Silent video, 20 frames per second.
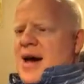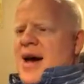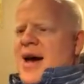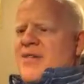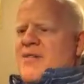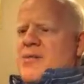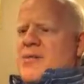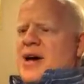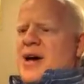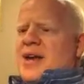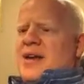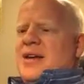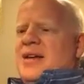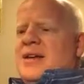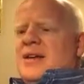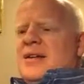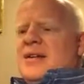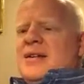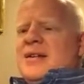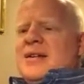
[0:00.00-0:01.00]
Hi everybody.
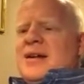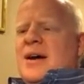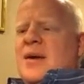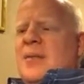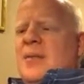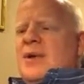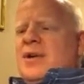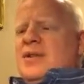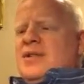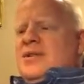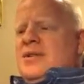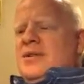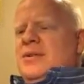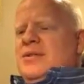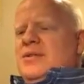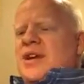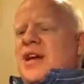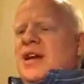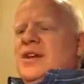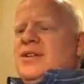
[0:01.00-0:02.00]
I wanted
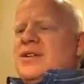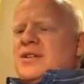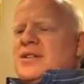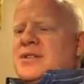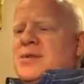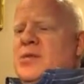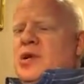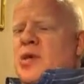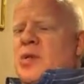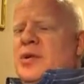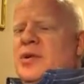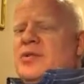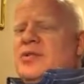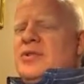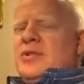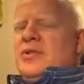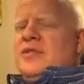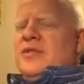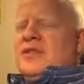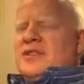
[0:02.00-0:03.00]
to take just a moment or
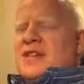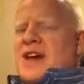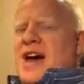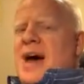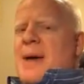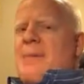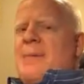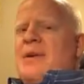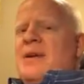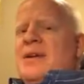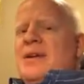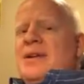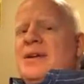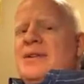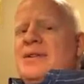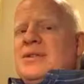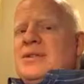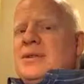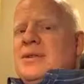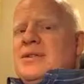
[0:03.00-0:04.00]
two of your time
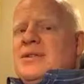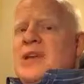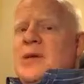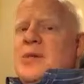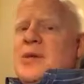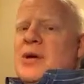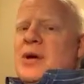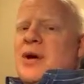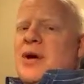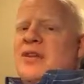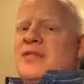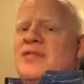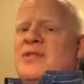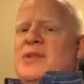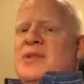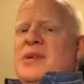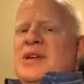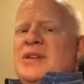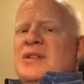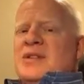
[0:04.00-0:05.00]
to tip you off
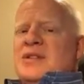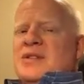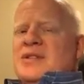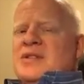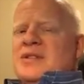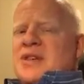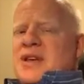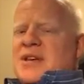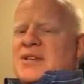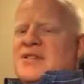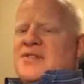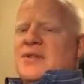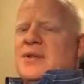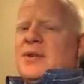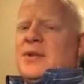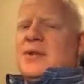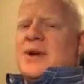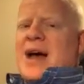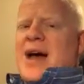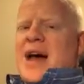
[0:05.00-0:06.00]
to be successful,
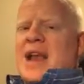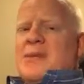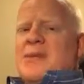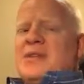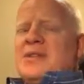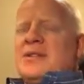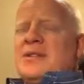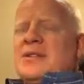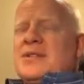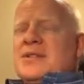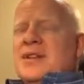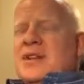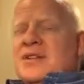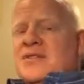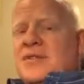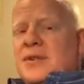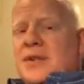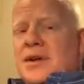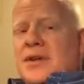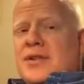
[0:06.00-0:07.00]
or how to be
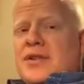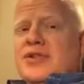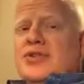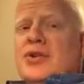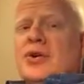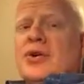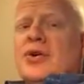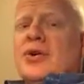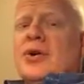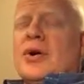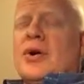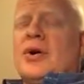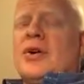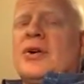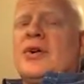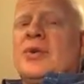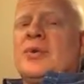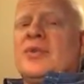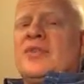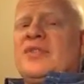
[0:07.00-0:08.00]
successful, on the journal
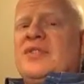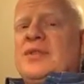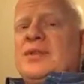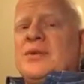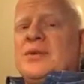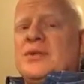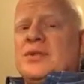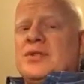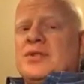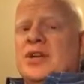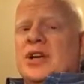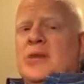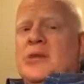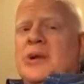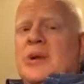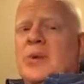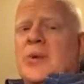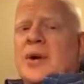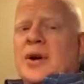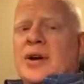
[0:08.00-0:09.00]
article reviews that you're going
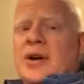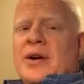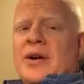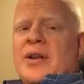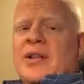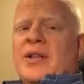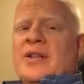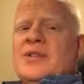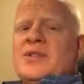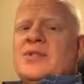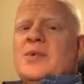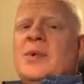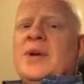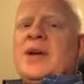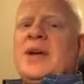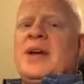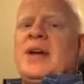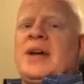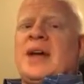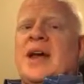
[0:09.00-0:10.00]
to be working on this
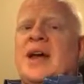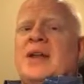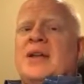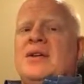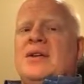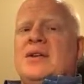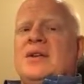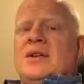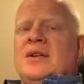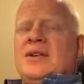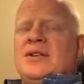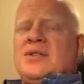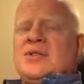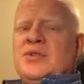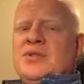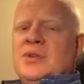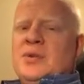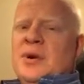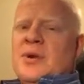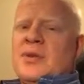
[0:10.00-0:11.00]
week and in at
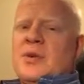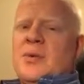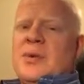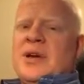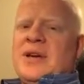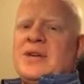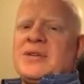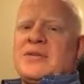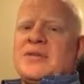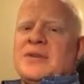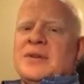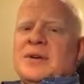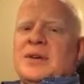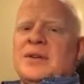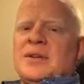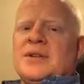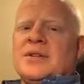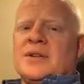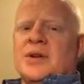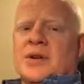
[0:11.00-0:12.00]
least 2 other weeks
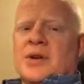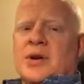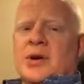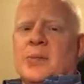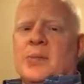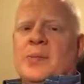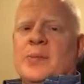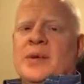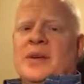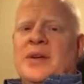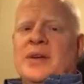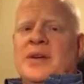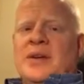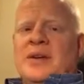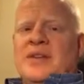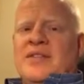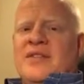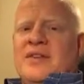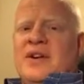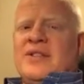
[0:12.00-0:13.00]
during the term
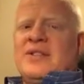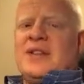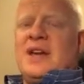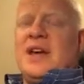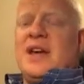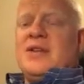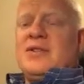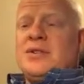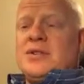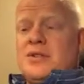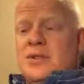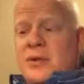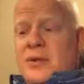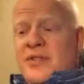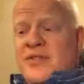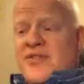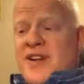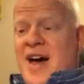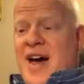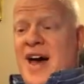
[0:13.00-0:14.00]
for Education
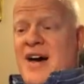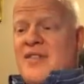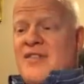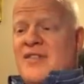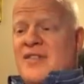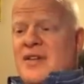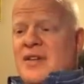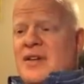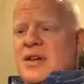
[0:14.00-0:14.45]
205.